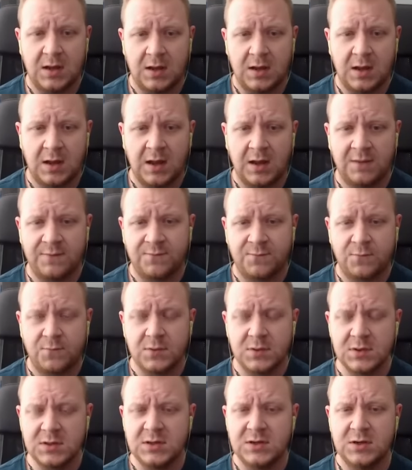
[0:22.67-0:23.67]
I've
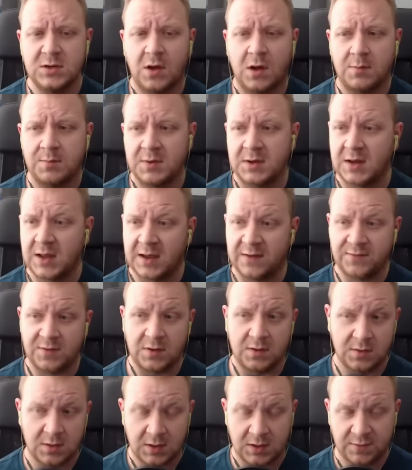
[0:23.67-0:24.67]
really not been having
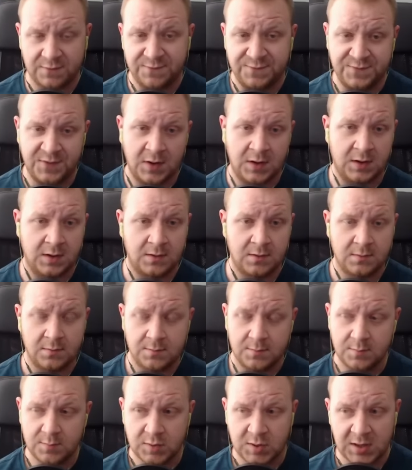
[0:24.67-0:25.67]
a lot of fun
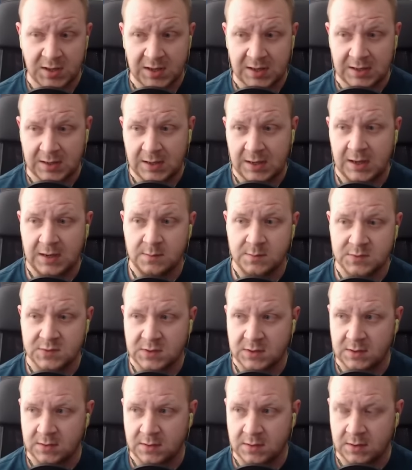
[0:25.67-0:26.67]
playing games
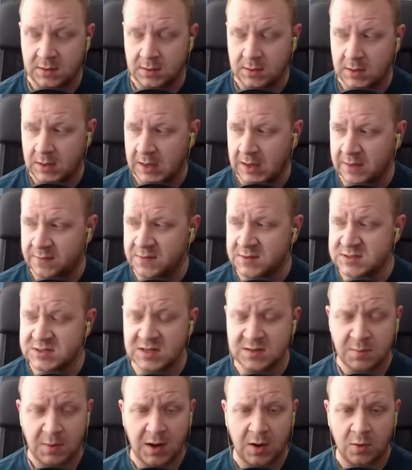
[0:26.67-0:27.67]
lately. And this
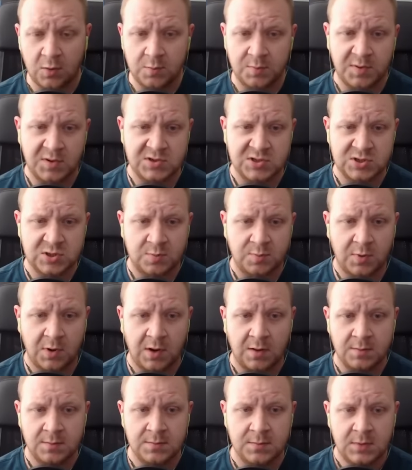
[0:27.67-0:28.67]
is my own personal
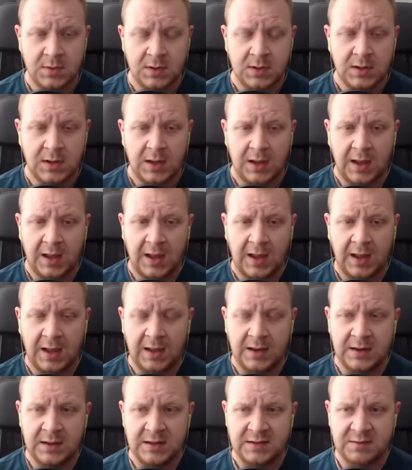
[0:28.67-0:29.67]
problem,
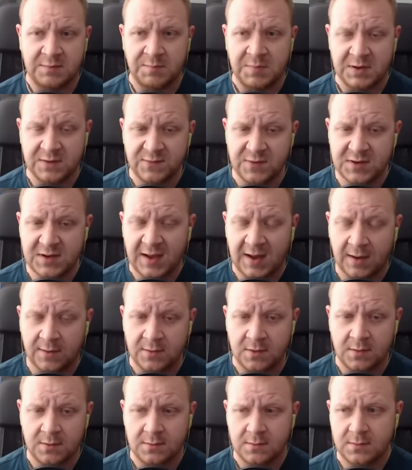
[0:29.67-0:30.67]
and it's a bit of a
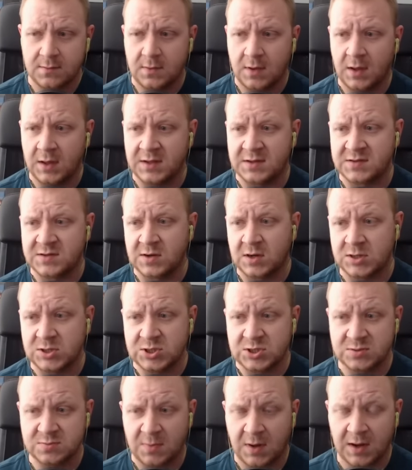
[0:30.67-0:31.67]
downer. It's not
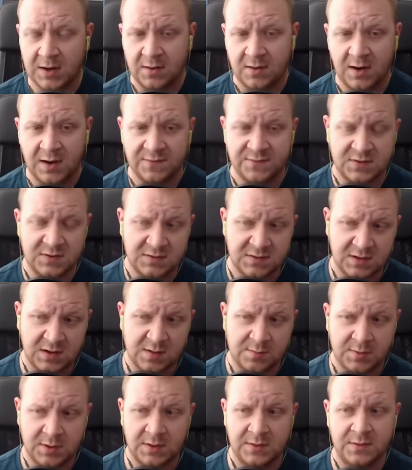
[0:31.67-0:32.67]
just Minecraft, it's a
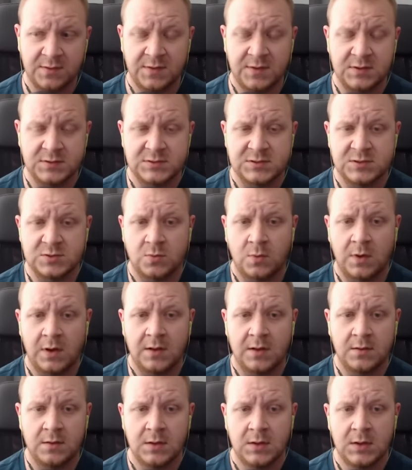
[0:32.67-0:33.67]
couple other things as
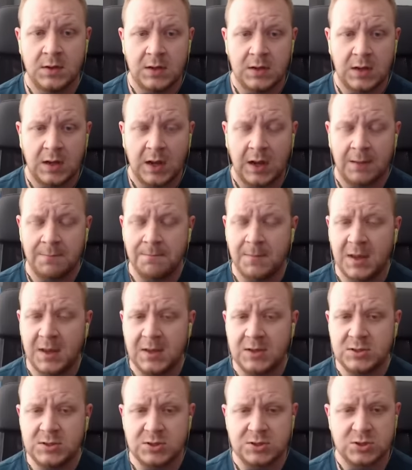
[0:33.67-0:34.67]
well. I
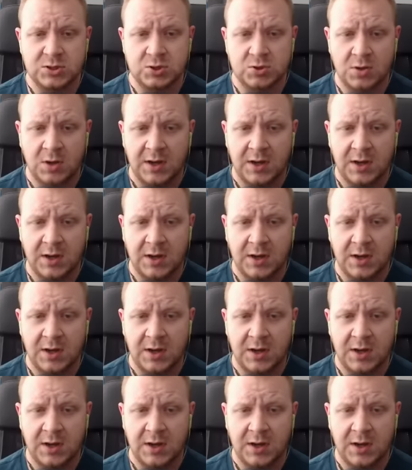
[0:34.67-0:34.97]
may just try